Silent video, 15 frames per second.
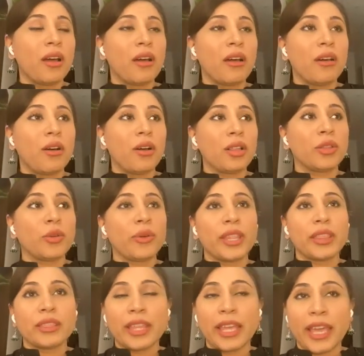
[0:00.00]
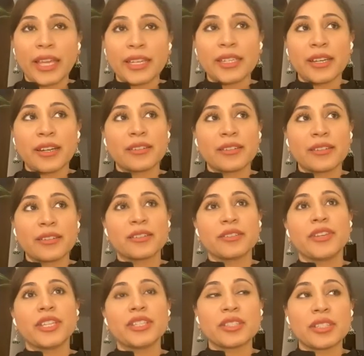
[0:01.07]
Although in theaters,
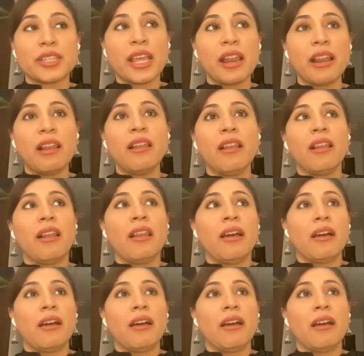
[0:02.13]
we still